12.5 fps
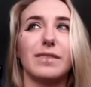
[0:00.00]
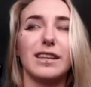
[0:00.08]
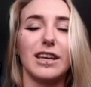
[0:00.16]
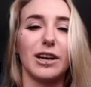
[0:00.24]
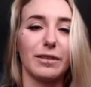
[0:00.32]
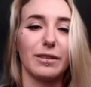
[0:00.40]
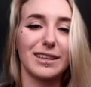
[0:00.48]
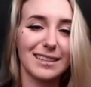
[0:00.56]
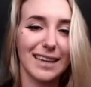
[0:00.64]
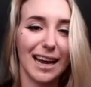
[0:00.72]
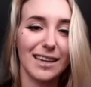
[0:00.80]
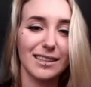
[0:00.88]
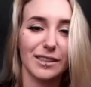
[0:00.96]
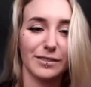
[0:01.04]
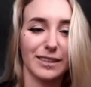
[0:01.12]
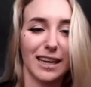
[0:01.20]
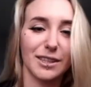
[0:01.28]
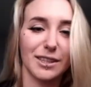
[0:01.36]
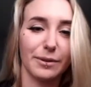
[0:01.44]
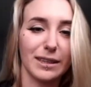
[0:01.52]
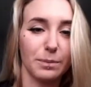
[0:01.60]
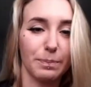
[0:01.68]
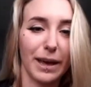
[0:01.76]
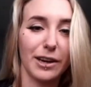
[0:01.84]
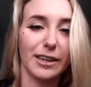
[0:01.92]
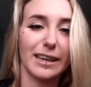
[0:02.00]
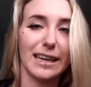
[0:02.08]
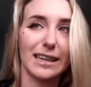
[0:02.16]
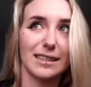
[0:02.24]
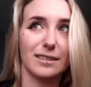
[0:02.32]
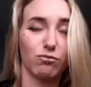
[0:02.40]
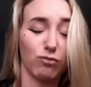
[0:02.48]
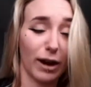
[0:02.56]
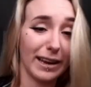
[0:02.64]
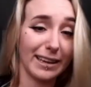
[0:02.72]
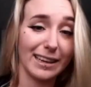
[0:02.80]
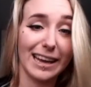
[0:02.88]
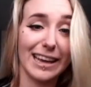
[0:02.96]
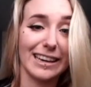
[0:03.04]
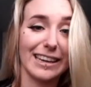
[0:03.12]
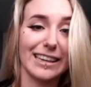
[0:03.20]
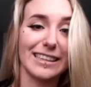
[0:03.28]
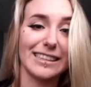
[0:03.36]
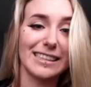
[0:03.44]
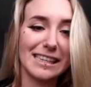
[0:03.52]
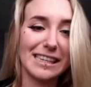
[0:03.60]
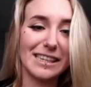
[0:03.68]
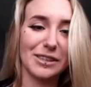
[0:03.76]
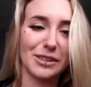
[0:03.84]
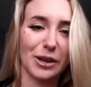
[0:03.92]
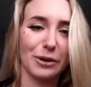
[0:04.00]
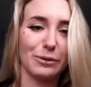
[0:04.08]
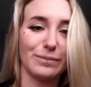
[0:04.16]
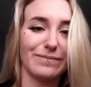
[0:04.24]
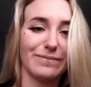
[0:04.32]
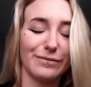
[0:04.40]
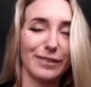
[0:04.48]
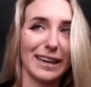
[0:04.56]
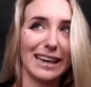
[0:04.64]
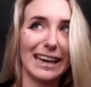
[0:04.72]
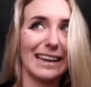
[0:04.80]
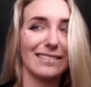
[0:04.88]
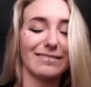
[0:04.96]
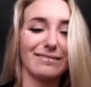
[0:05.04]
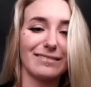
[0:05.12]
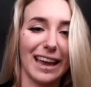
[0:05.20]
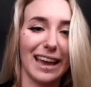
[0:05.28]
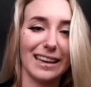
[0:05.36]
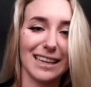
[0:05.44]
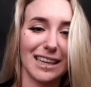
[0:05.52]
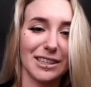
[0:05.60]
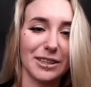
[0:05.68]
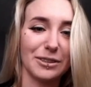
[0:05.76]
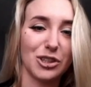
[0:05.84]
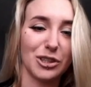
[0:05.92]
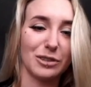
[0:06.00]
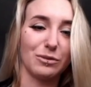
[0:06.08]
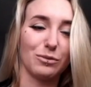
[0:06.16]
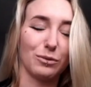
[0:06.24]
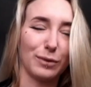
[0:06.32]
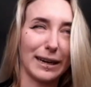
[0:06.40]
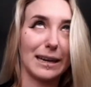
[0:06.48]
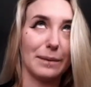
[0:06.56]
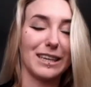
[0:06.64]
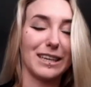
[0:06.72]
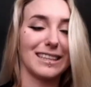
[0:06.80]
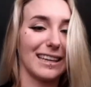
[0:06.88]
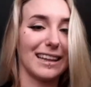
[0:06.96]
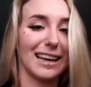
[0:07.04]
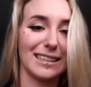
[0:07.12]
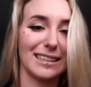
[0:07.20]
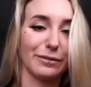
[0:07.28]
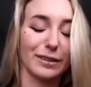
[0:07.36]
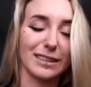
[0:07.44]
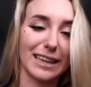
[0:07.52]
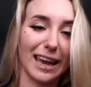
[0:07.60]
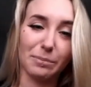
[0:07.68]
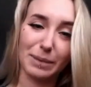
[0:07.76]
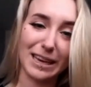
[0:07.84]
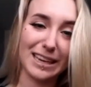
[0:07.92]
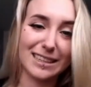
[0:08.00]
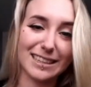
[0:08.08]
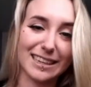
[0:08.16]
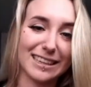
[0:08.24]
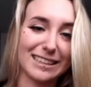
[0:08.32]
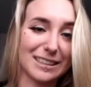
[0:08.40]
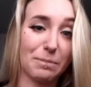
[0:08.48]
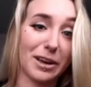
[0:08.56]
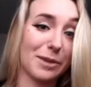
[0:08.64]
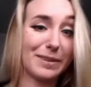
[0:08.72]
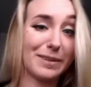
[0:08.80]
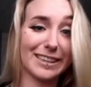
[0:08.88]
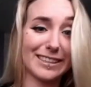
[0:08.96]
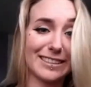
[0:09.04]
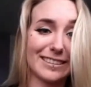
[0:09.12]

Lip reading: The standard of tattooing is better, it's regulated. So really, getting tattoos shouldn't really be seen that different to getting piercings, in my opinion.